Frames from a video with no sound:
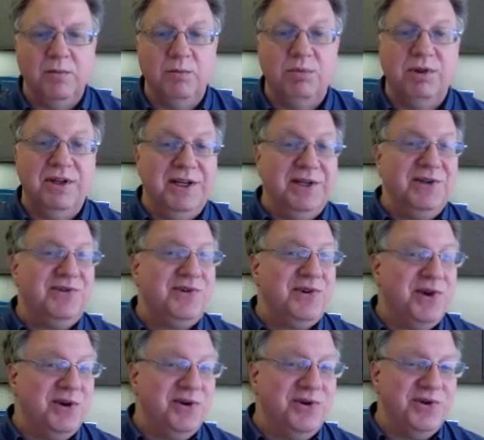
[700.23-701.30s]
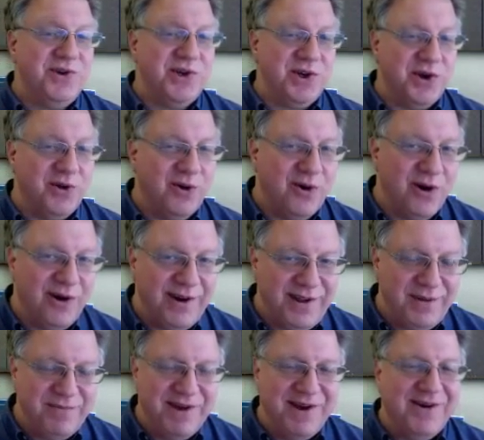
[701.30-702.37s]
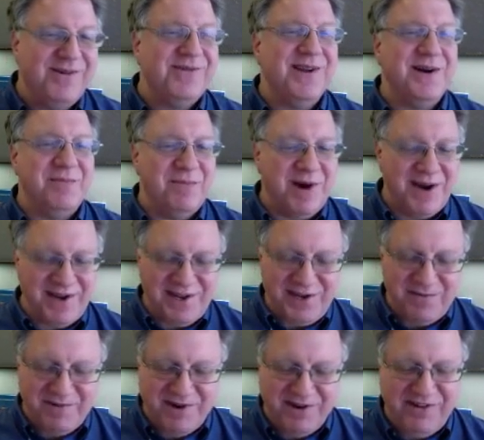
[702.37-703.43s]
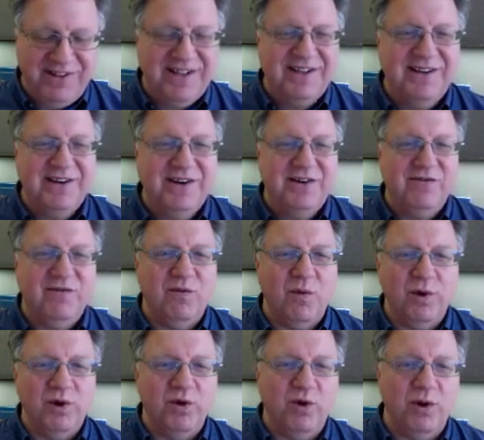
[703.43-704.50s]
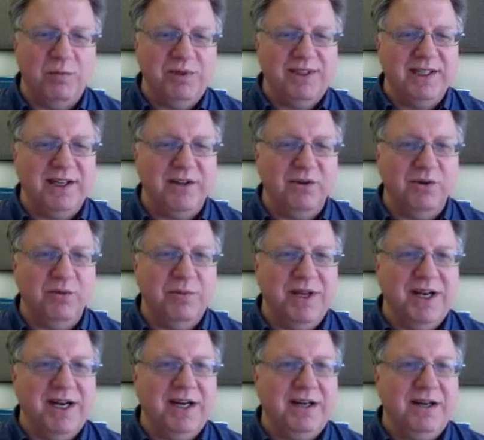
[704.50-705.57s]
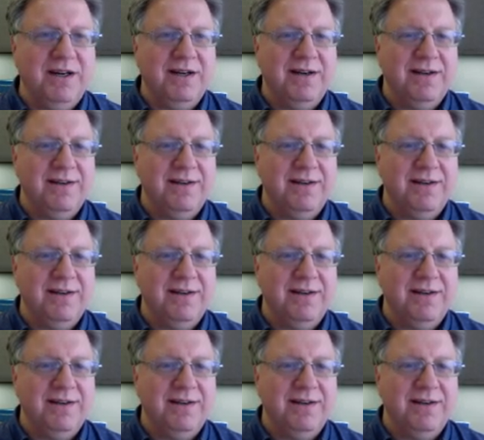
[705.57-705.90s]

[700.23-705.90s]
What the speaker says: Please use your email, not my email, for your particular meeting.